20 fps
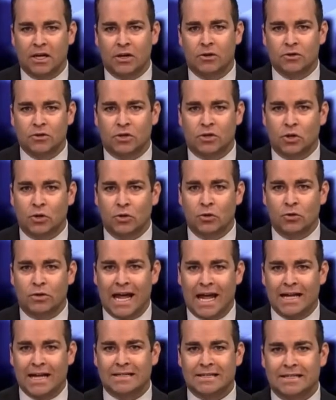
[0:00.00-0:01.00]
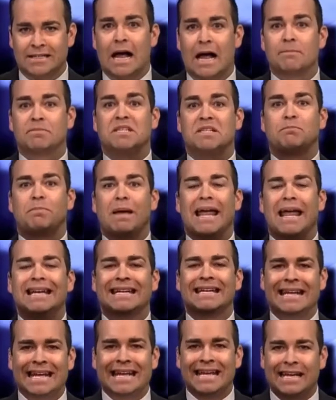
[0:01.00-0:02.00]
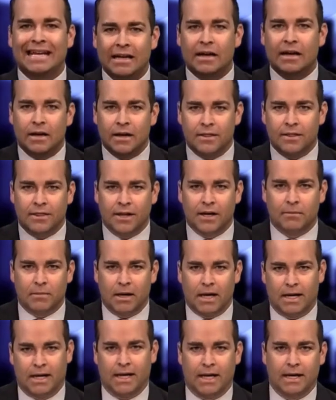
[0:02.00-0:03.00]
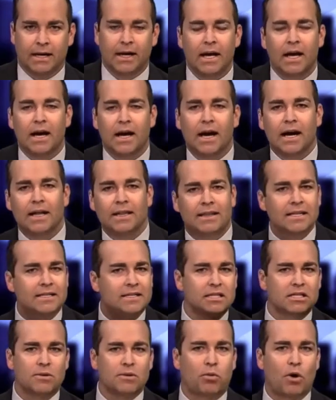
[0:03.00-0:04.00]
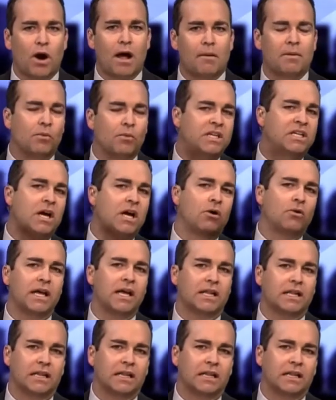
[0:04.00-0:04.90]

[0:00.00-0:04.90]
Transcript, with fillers: those who can't stop spending the money. Uh, this is a problem, and we don't get